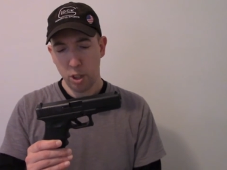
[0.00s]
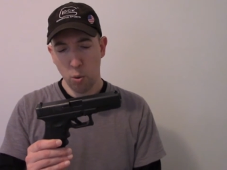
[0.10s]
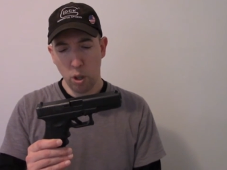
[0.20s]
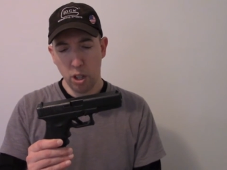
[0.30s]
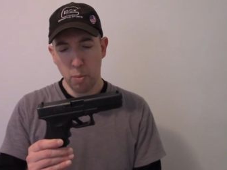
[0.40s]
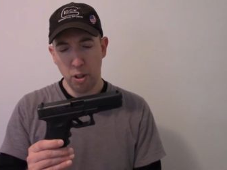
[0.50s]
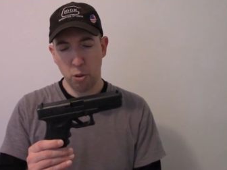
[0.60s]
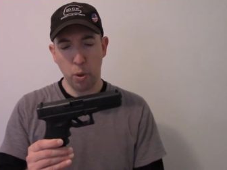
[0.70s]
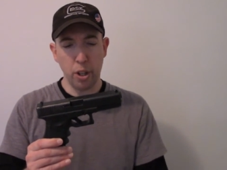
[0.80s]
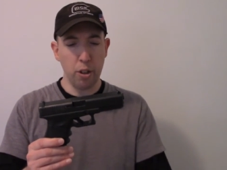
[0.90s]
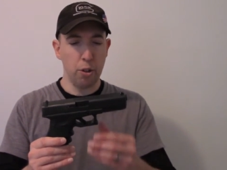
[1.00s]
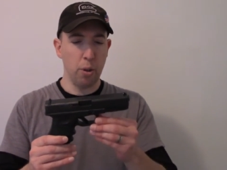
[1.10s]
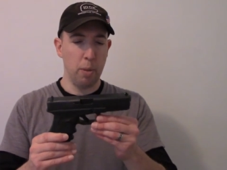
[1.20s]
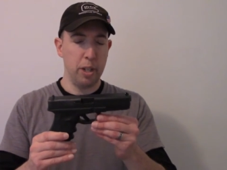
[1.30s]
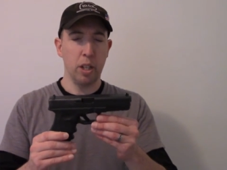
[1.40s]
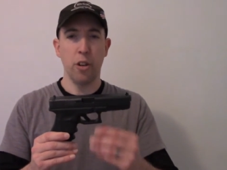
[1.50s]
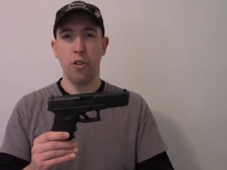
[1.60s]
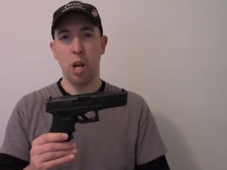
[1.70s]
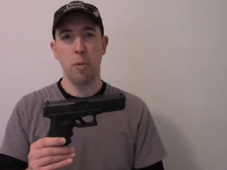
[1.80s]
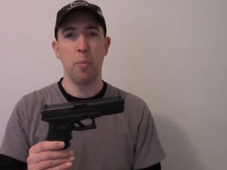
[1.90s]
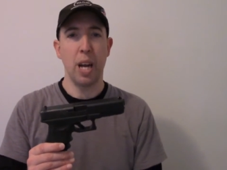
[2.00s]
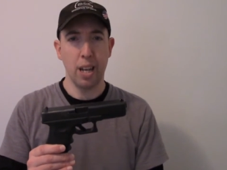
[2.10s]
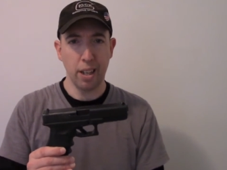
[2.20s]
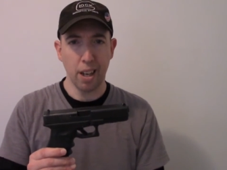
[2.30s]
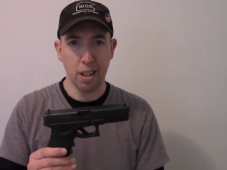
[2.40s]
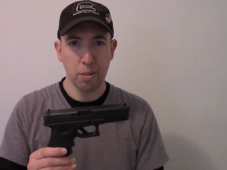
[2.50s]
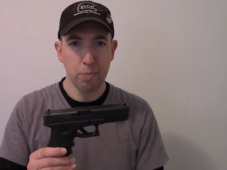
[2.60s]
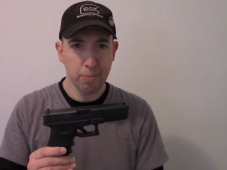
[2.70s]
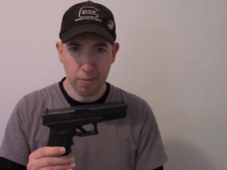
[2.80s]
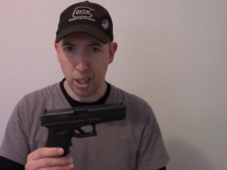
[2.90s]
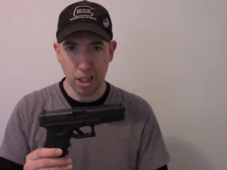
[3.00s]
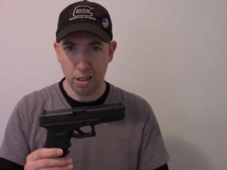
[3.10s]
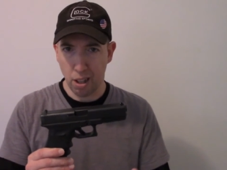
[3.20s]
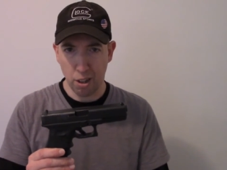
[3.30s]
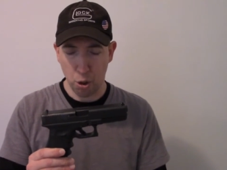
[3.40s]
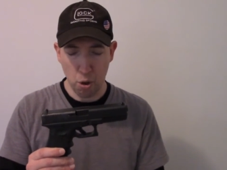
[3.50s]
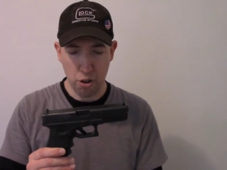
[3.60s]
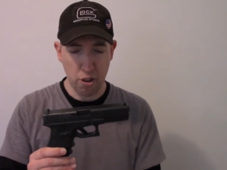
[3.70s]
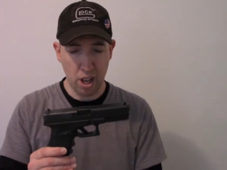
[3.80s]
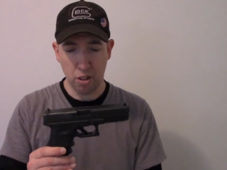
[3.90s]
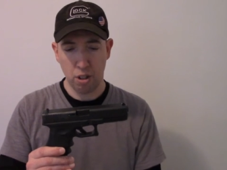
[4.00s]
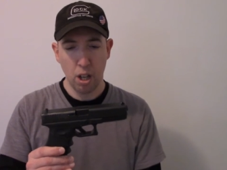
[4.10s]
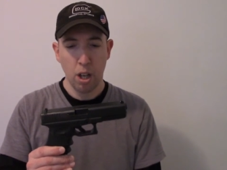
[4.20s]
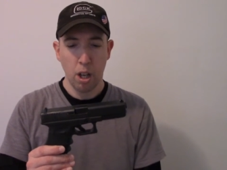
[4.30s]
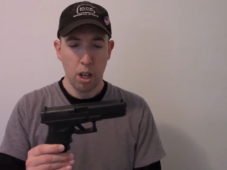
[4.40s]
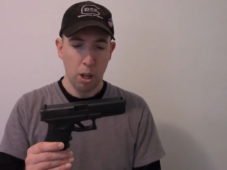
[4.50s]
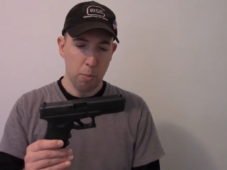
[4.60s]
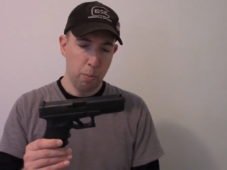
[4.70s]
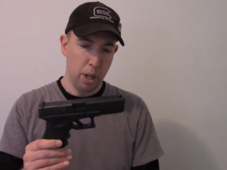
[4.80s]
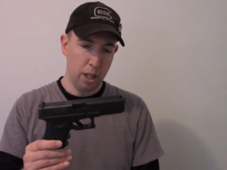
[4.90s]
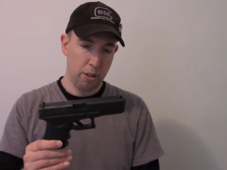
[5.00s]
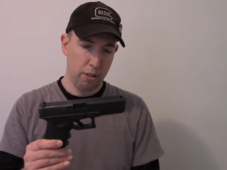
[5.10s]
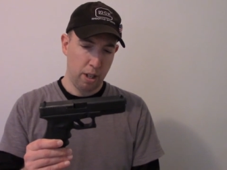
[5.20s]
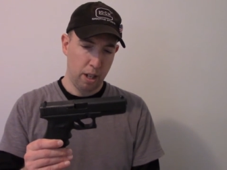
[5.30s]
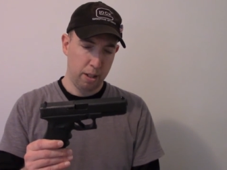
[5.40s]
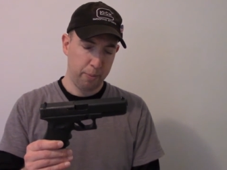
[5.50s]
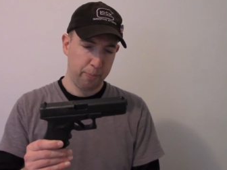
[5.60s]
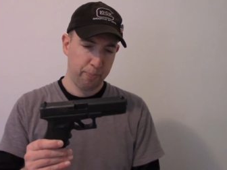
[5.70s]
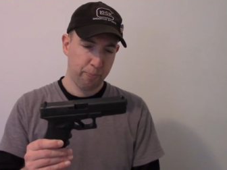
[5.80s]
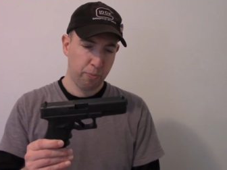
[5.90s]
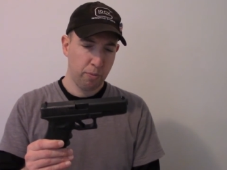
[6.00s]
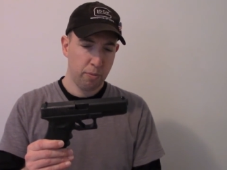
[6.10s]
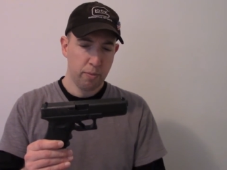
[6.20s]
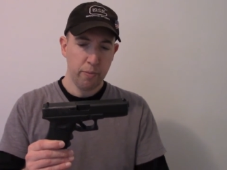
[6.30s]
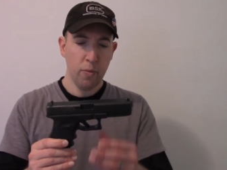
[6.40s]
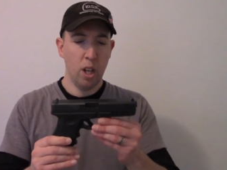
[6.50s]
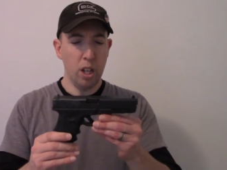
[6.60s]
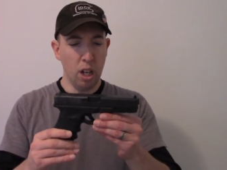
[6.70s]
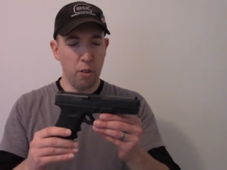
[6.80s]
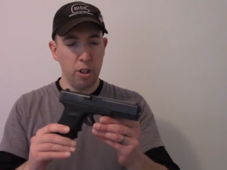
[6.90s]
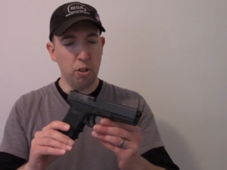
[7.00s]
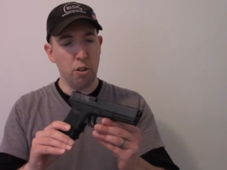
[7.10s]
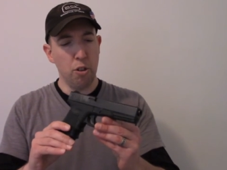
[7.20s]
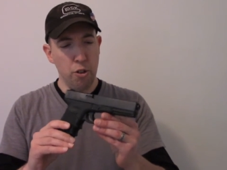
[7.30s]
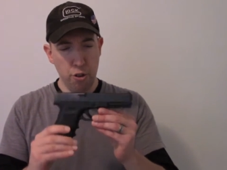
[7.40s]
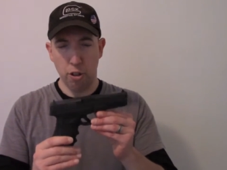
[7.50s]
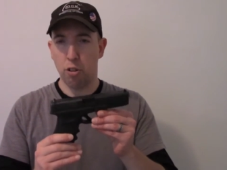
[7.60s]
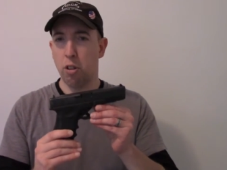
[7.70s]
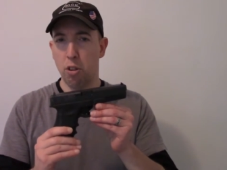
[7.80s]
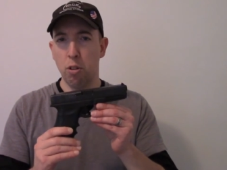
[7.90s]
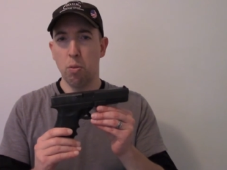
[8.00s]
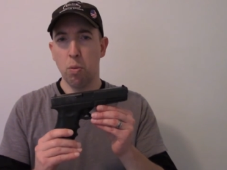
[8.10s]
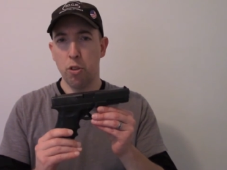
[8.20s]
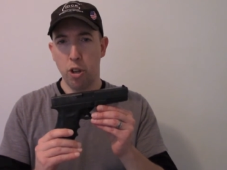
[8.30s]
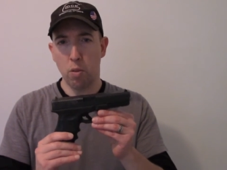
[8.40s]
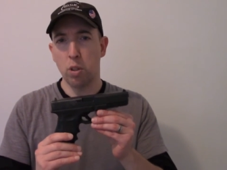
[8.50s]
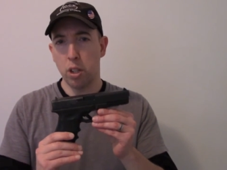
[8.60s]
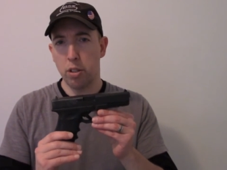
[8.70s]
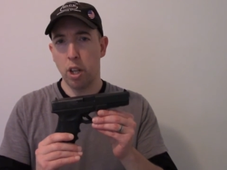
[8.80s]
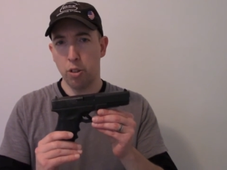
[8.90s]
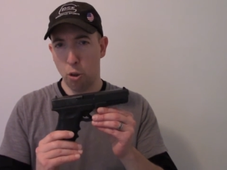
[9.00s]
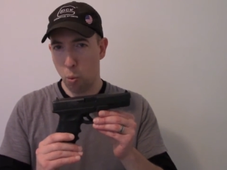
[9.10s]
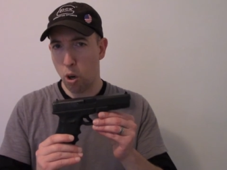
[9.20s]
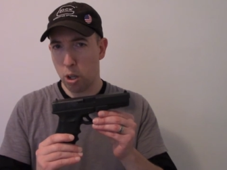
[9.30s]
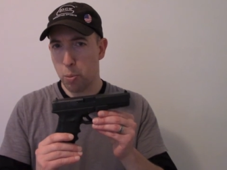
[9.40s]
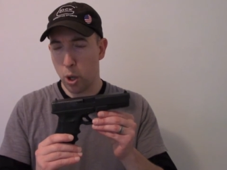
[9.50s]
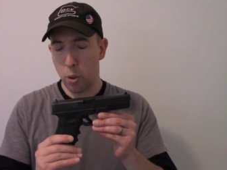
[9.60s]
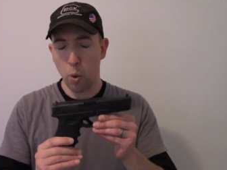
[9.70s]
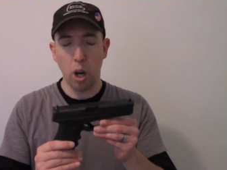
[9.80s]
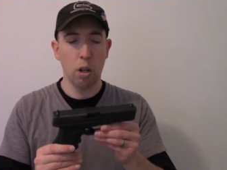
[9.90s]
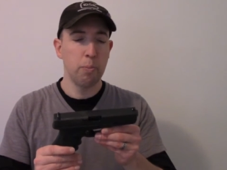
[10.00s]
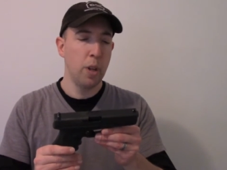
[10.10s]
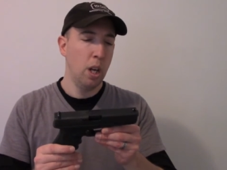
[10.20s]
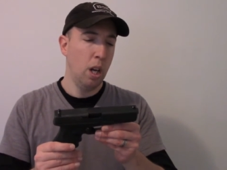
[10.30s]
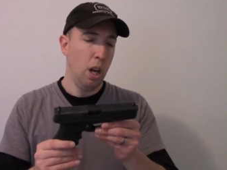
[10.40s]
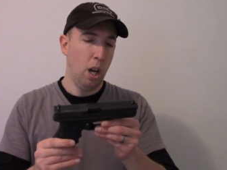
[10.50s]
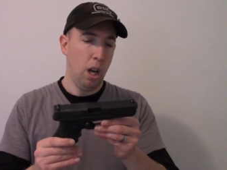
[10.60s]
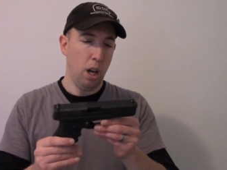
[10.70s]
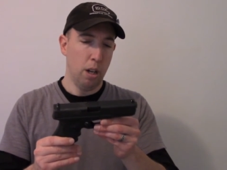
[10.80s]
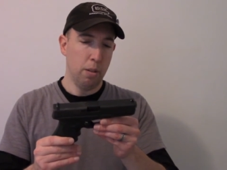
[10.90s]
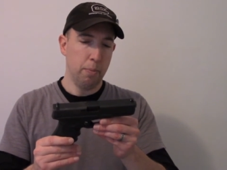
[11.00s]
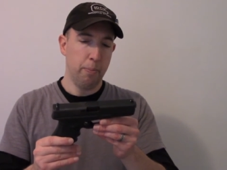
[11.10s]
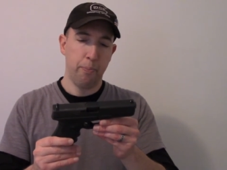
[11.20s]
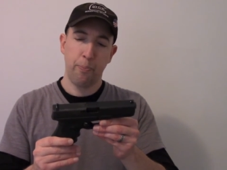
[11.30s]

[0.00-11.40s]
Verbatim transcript: Well, it depends on what you do to it. I mean, you can jam up any gun in a, a torture test, but, um, you know, these just do generally tend to work pretty well. Um,